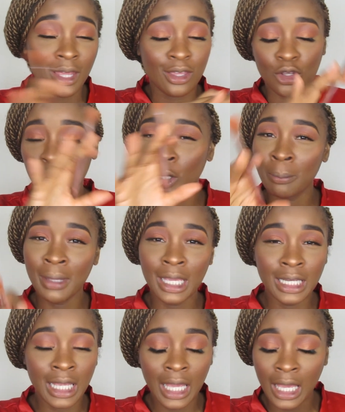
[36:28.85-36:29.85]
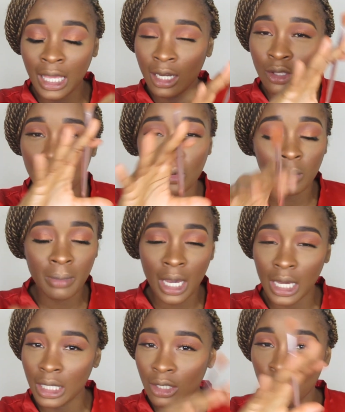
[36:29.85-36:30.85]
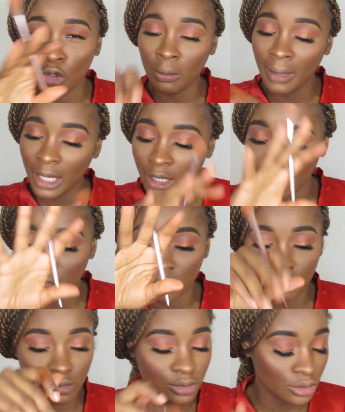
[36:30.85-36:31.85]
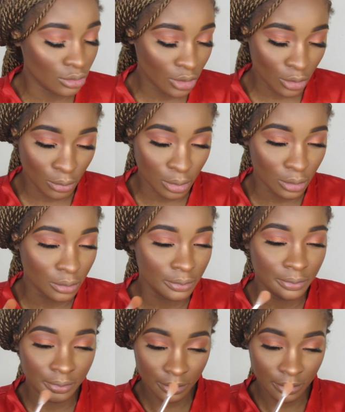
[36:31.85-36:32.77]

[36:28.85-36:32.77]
Your opinion, your body, your makeup. Do you, boo.